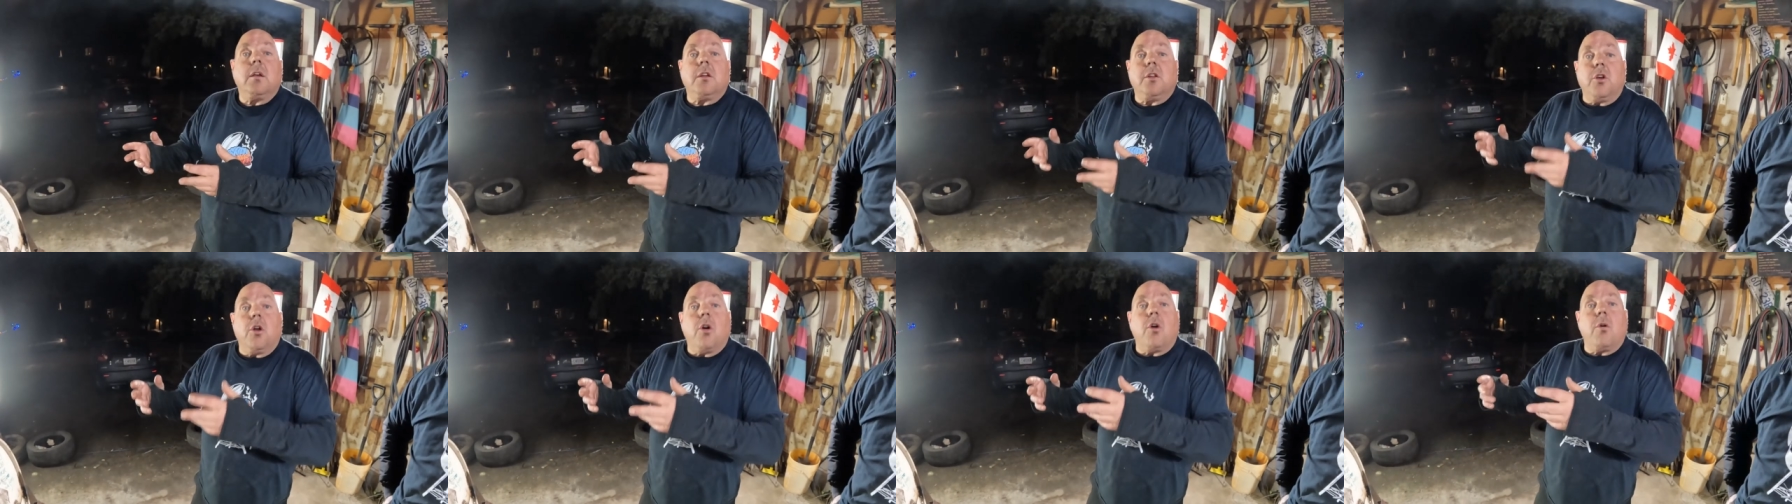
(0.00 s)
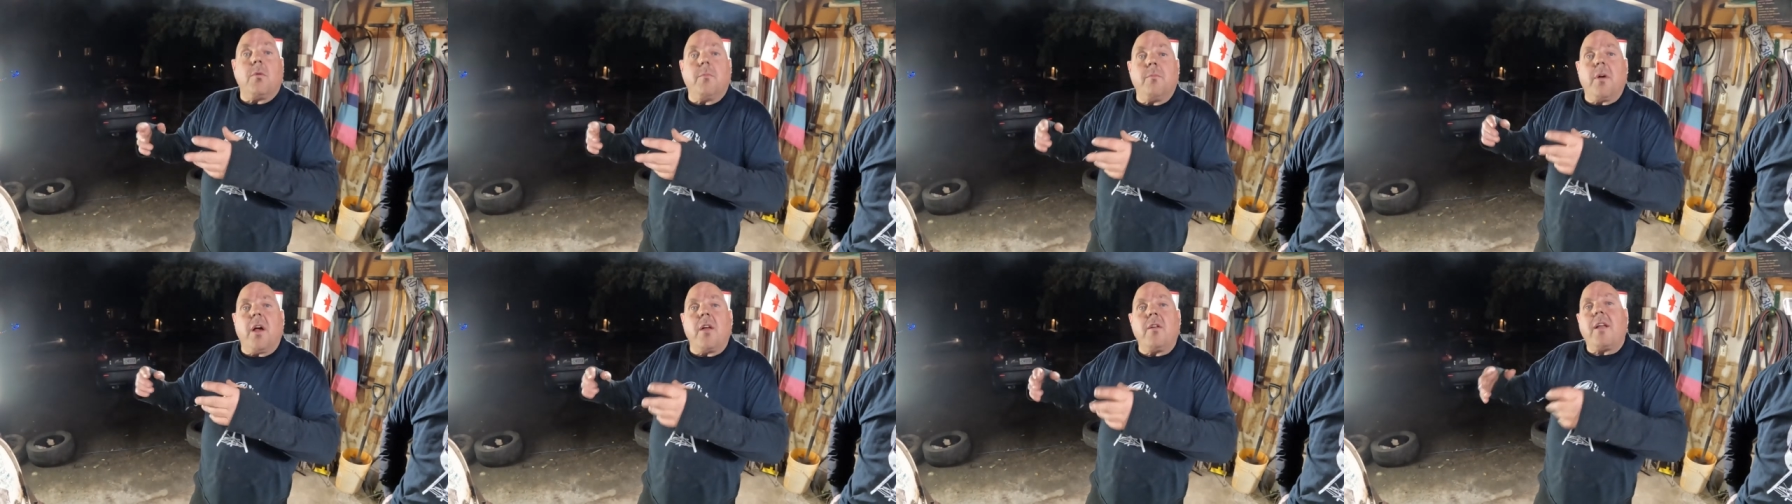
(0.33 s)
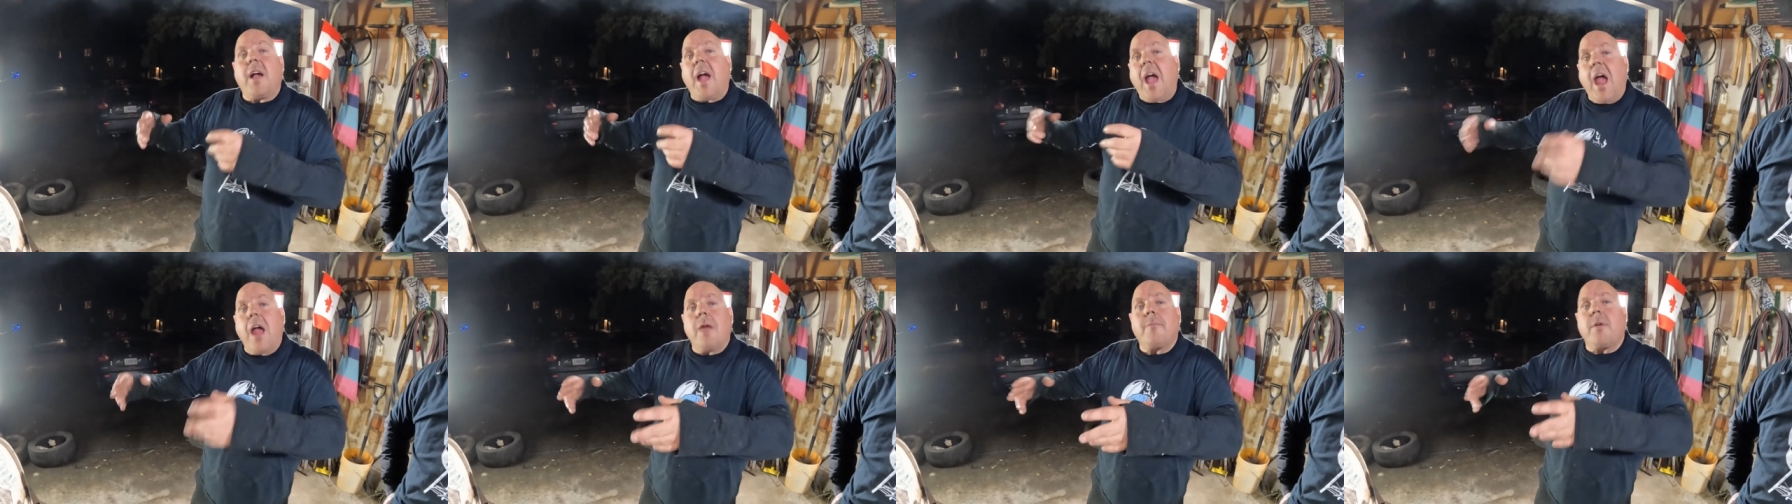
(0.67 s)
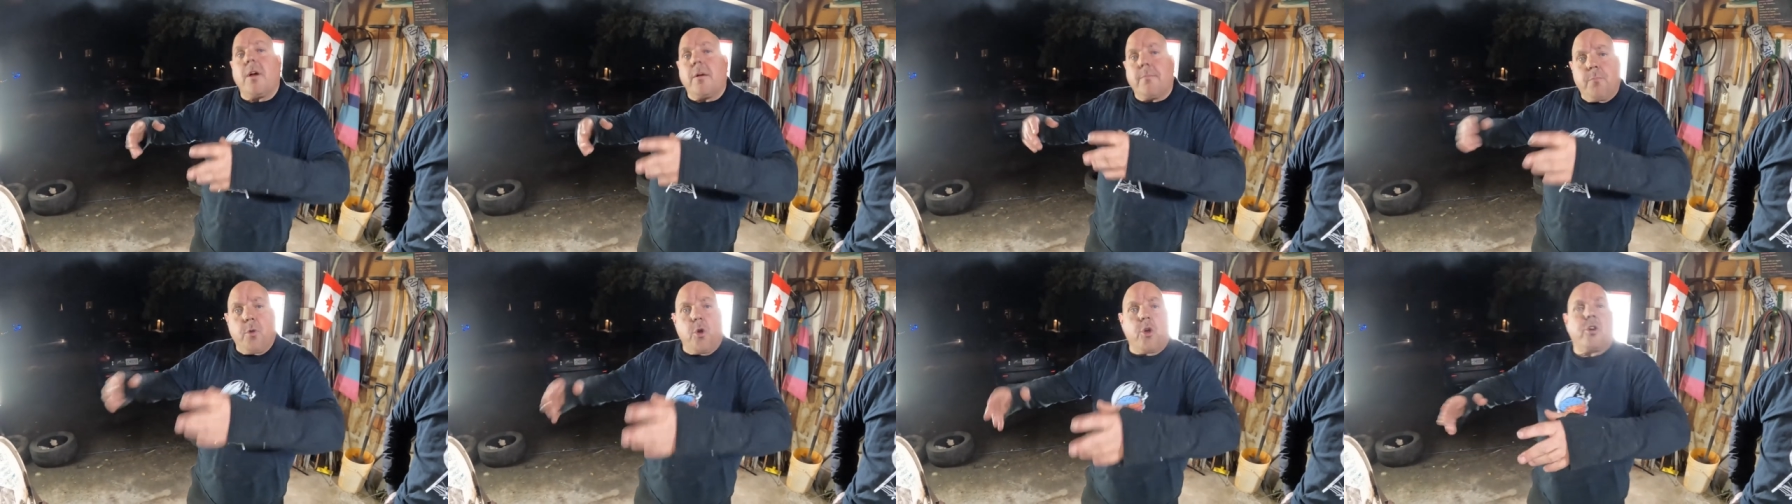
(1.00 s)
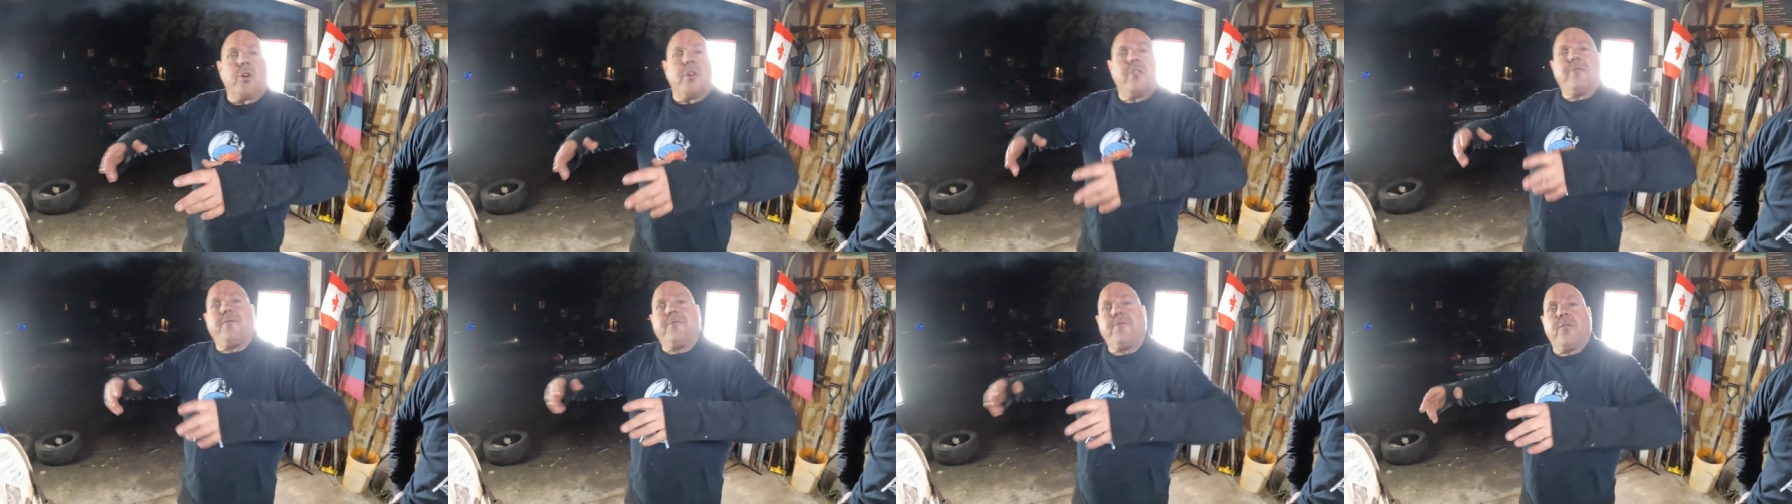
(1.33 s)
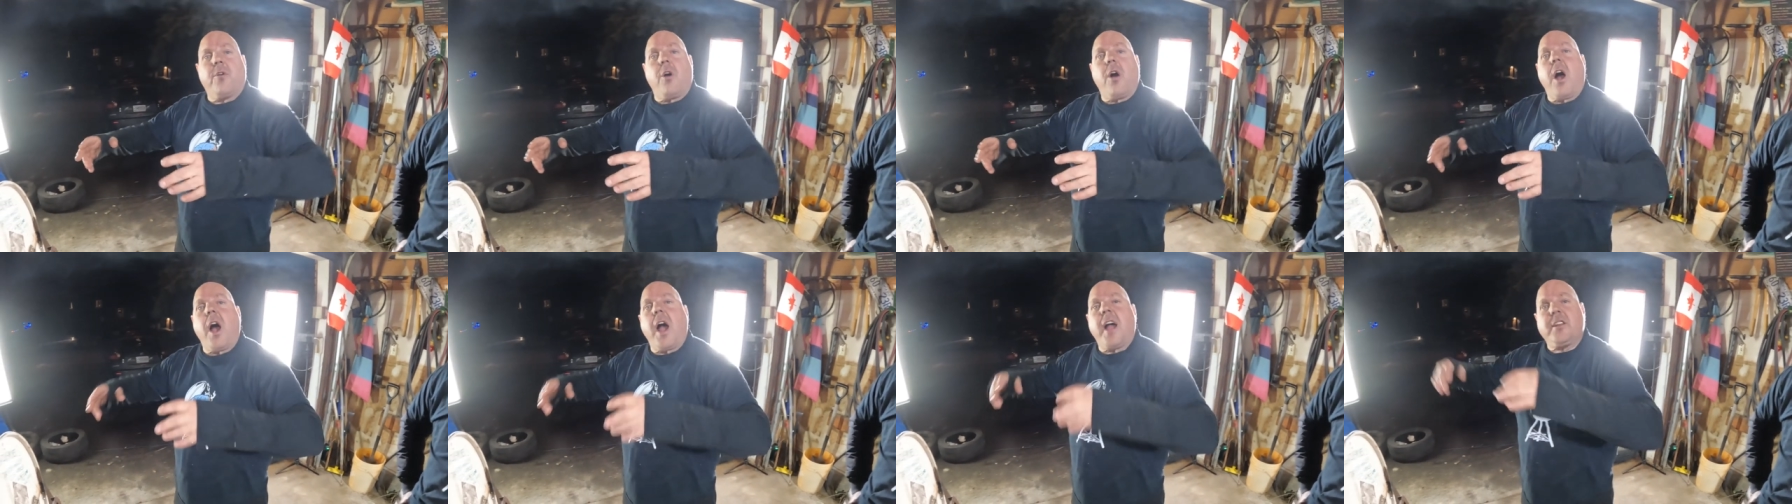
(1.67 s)
A hamburger, burger and
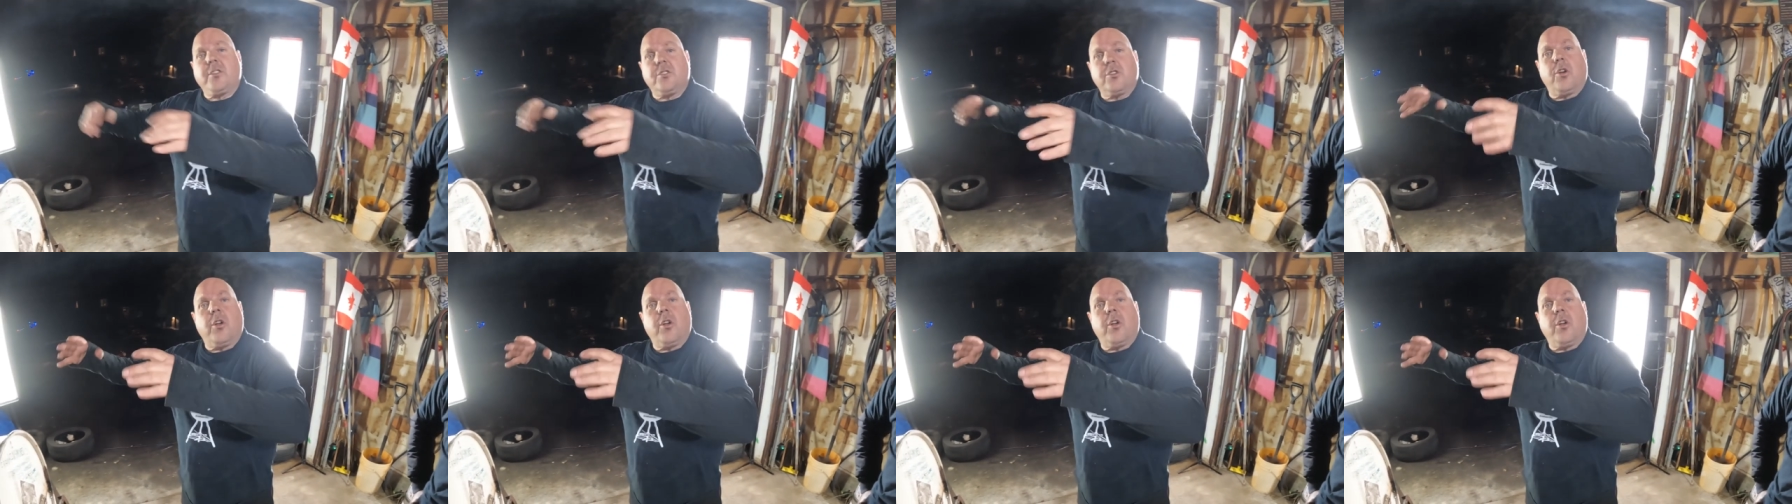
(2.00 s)
fries.